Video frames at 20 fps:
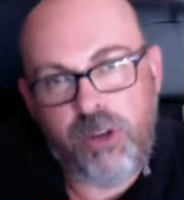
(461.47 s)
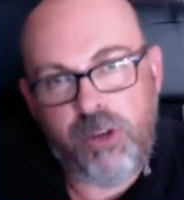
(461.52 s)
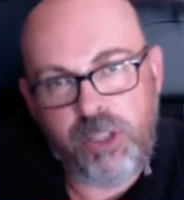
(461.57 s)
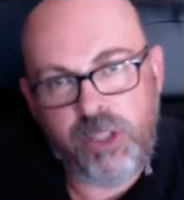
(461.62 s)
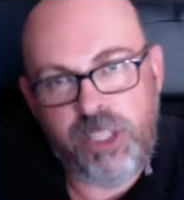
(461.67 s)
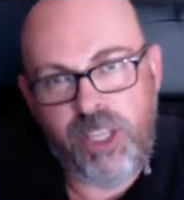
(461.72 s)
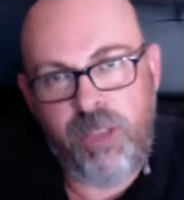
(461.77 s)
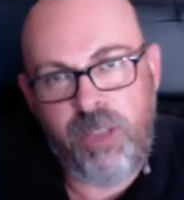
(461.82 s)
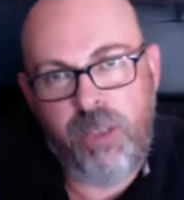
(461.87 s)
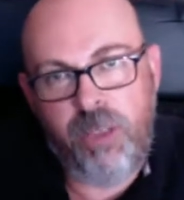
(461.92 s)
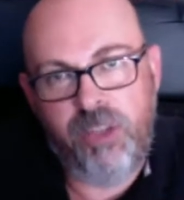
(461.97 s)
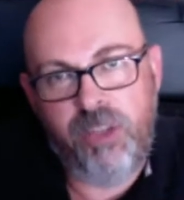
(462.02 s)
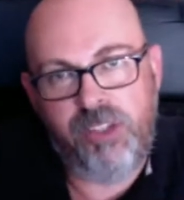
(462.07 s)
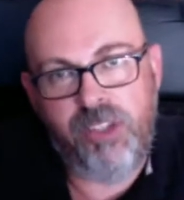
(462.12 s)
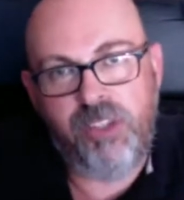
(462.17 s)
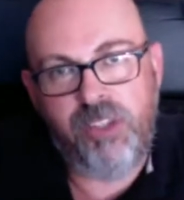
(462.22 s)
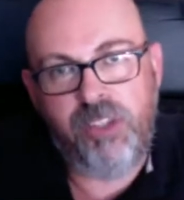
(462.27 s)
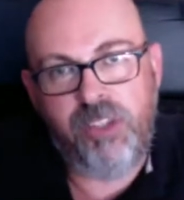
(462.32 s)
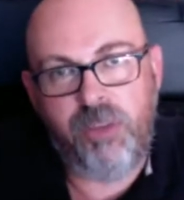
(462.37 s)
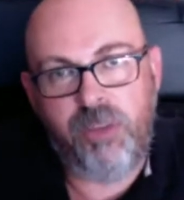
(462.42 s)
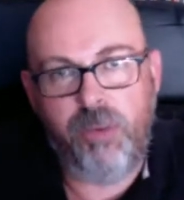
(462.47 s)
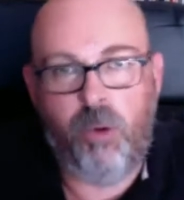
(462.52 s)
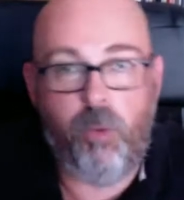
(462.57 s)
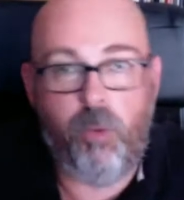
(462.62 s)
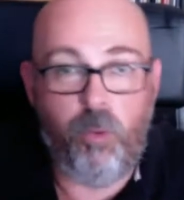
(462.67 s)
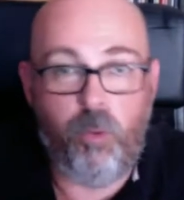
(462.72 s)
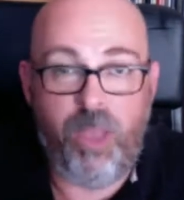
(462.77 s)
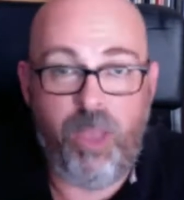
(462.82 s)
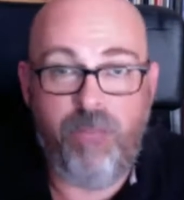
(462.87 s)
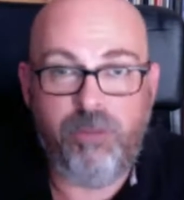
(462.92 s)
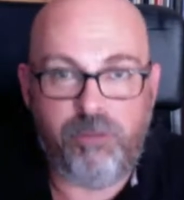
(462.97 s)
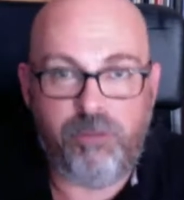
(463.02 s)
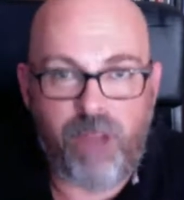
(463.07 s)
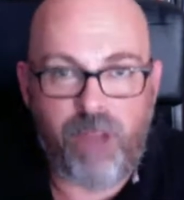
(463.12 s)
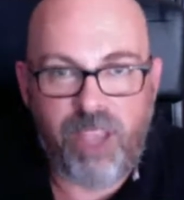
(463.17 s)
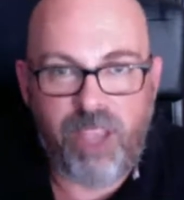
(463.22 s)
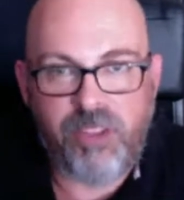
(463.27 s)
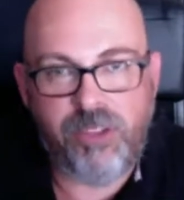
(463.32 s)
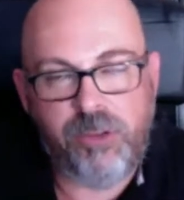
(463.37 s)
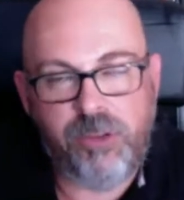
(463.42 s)
in the system, or we have tried
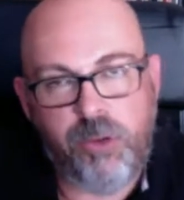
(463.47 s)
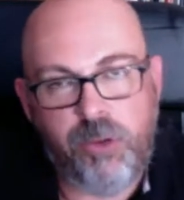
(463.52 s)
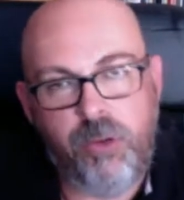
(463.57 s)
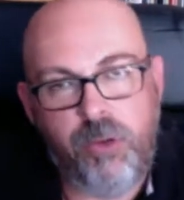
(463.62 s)
to